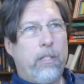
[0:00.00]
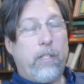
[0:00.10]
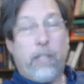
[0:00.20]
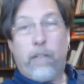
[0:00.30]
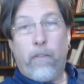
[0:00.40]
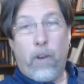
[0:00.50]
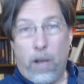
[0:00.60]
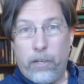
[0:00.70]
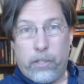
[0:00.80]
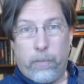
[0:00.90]
sense of
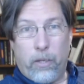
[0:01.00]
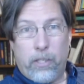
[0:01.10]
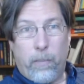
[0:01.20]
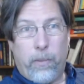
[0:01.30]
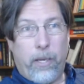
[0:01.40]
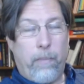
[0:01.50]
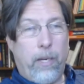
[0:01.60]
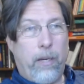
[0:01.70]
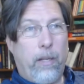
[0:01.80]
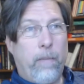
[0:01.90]
knowledge about something. I
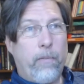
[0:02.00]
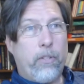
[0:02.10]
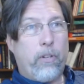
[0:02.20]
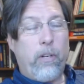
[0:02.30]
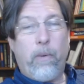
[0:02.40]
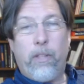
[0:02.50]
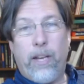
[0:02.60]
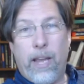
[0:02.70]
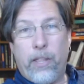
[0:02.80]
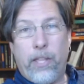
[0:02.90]
mean, certainly
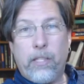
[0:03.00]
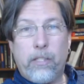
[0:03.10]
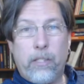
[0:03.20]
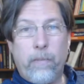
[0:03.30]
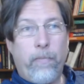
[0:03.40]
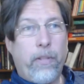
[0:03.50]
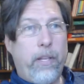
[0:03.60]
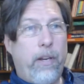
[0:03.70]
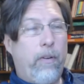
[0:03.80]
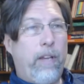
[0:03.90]
within ethics,
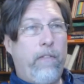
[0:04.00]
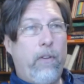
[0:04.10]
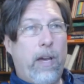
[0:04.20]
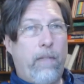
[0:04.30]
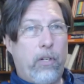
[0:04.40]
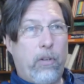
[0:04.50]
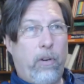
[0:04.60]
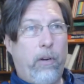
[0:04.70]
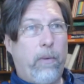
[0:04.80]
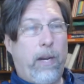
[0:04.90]
if you have a
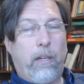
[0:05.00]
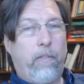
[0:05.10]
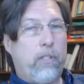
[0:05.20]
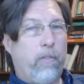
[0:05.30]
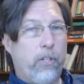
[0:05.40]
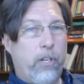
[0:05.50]
totally relativist